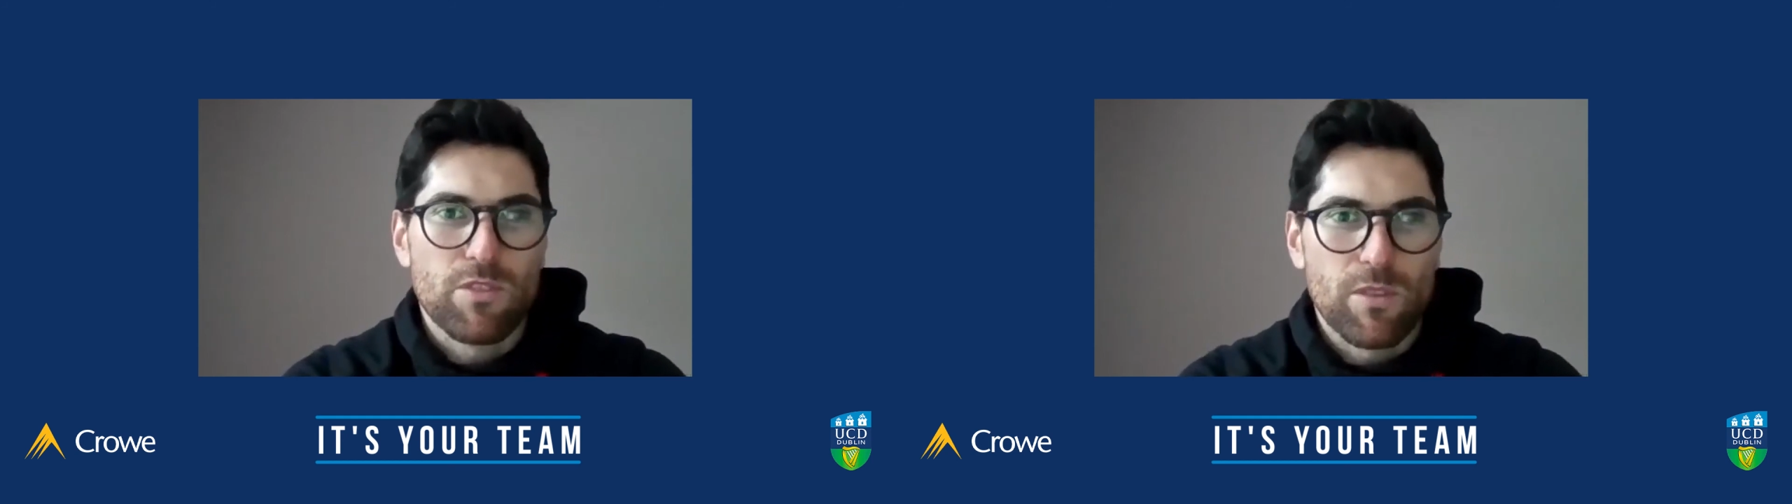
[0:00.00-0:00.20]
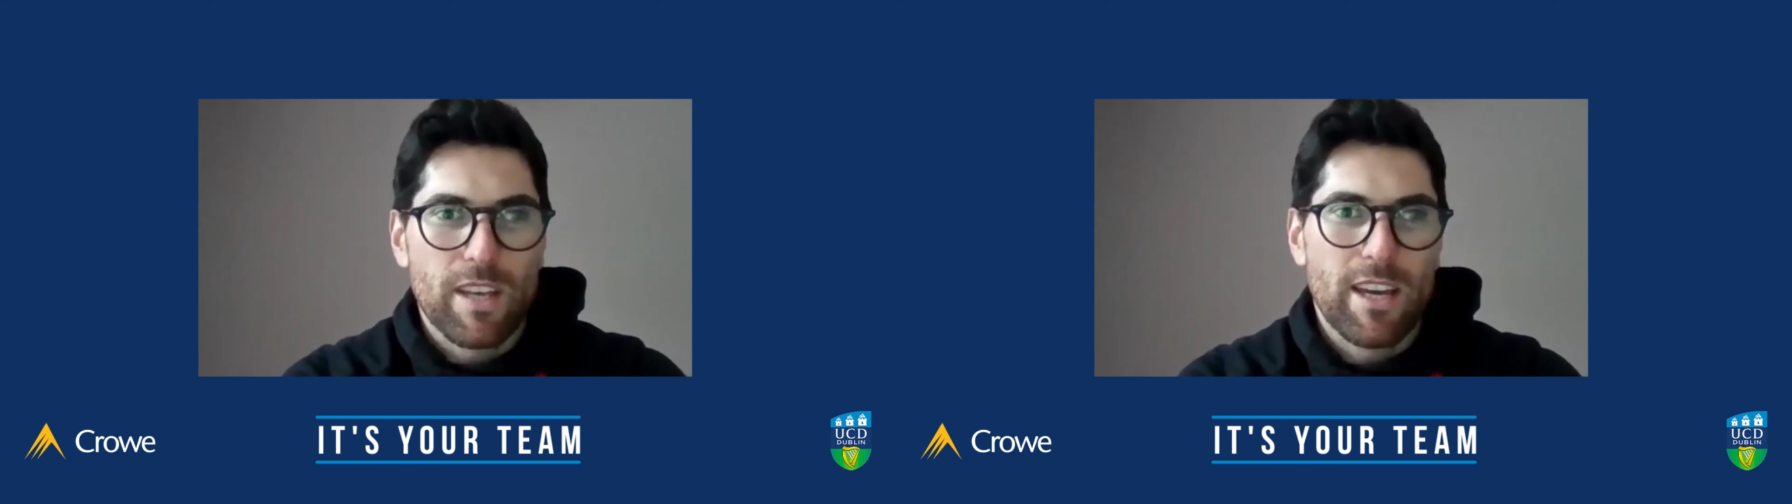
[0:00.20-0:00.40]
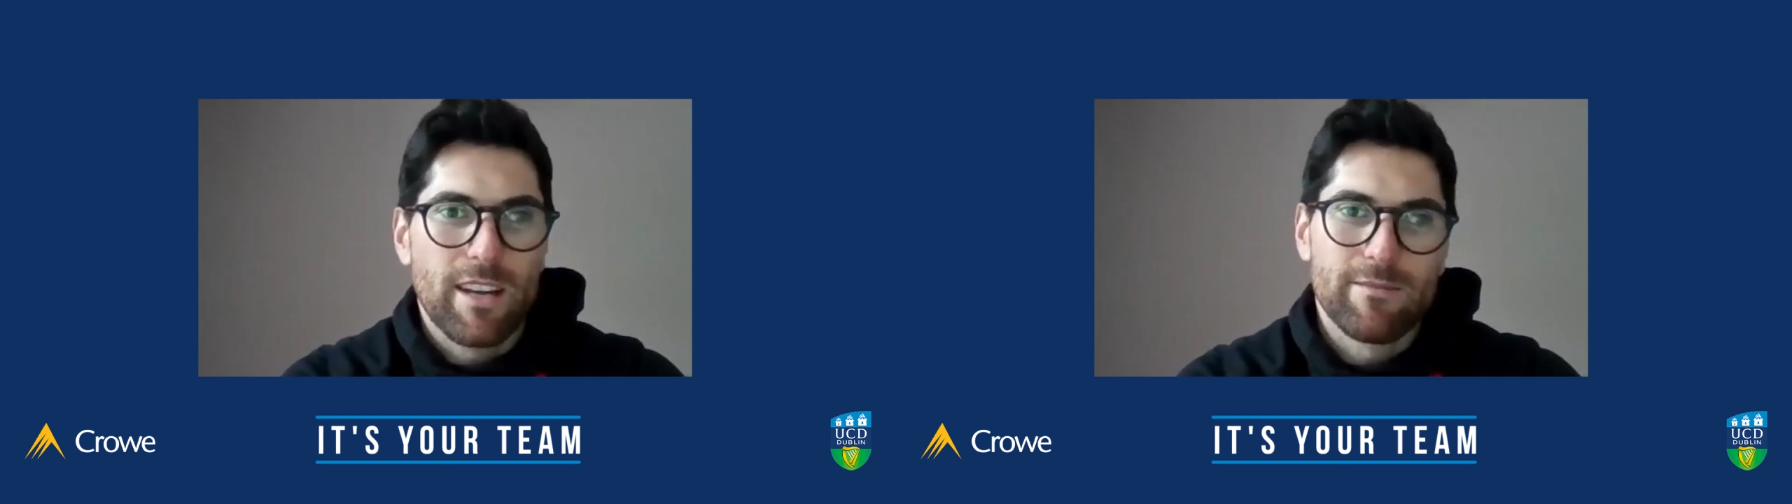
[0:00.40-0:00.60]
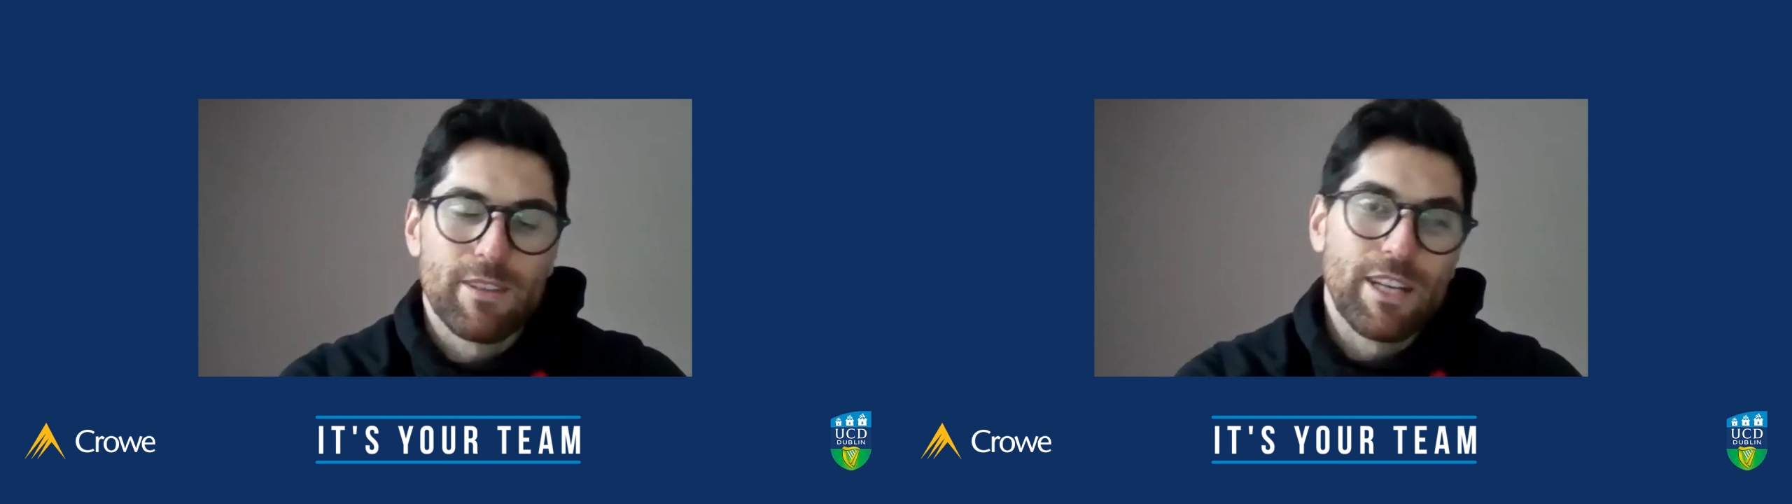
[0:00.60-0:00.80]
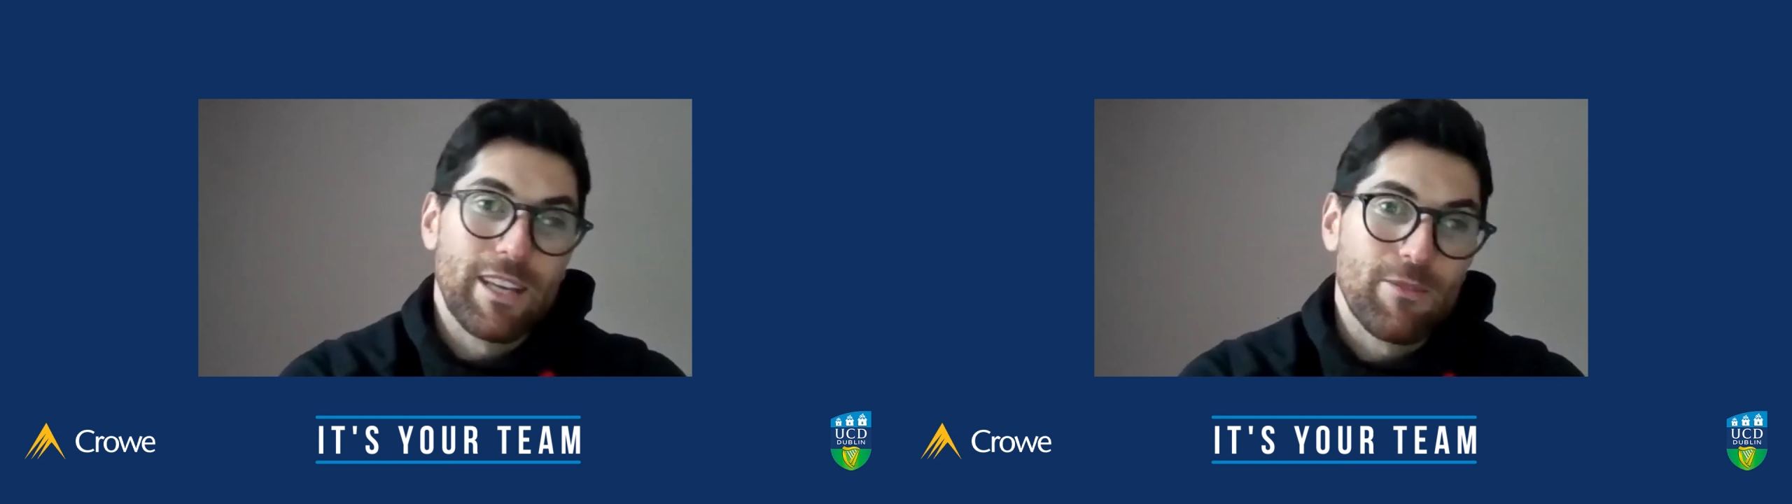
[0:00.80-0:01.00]
So again,
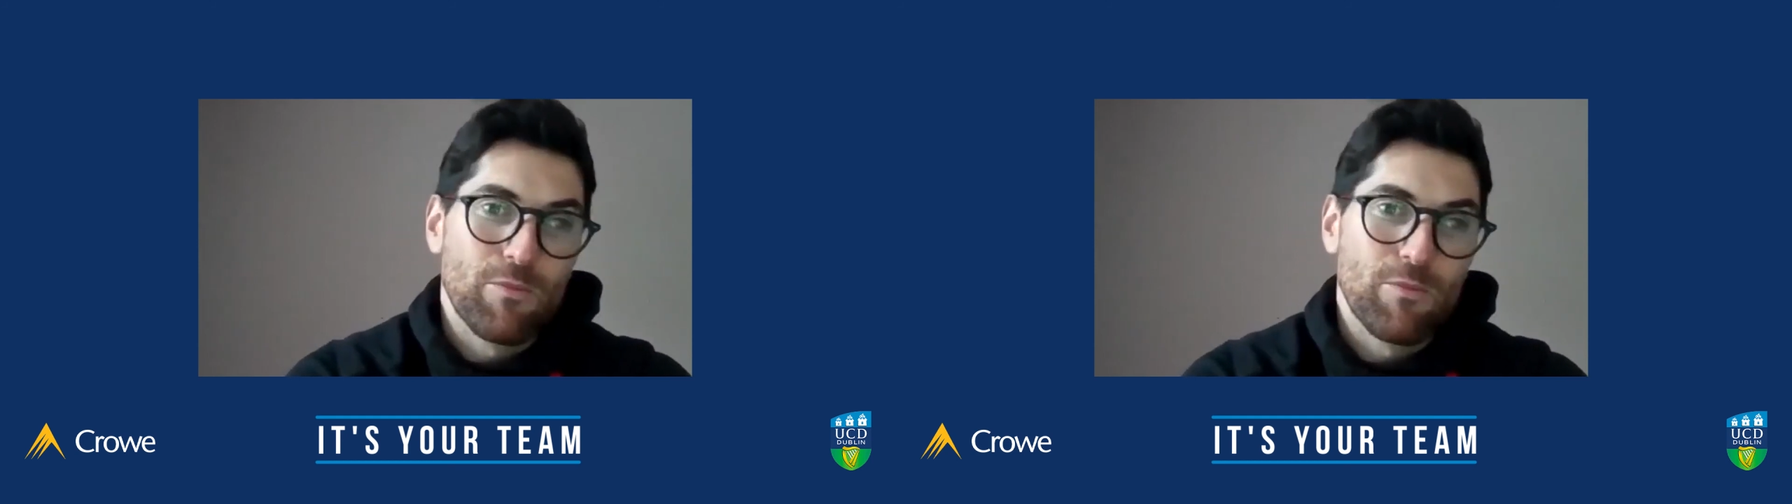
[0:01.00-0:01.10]
like